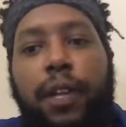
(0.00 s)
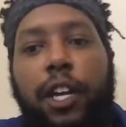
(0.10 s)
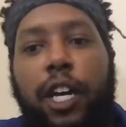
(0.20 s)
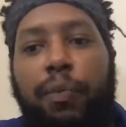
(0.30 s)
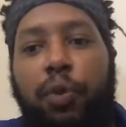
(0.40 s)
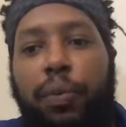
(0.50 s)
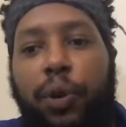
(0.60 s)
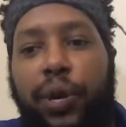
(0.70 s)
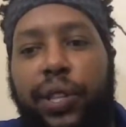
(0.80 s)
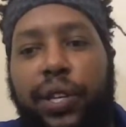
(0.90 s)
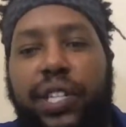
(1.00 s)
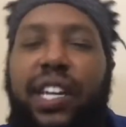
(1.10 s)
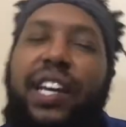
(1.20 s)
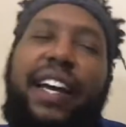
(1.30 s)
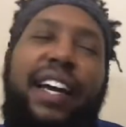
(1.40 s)
couple women quit that.
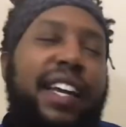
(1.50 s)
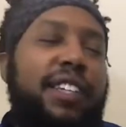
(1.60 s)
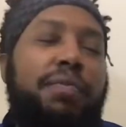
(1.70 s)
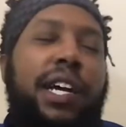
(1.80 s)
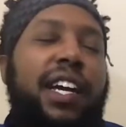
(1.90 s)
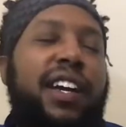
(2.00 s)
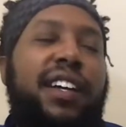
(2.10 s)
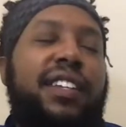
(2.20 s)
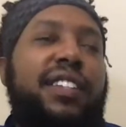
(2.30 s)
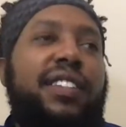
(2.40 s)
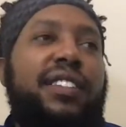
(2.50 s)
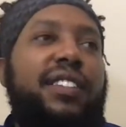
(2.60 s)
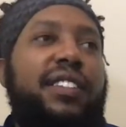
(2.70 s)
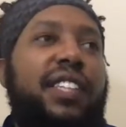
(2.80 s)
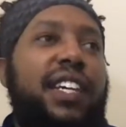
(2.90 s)
Yeah, that's bad.
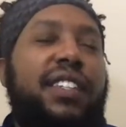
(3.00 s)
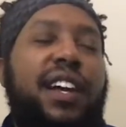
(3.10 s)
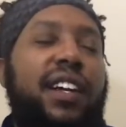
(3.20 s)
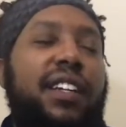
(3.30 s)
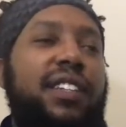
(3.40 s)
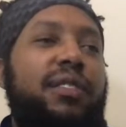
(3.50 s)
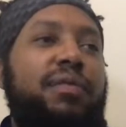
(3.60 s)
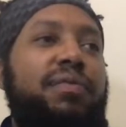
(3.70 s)
That's not good.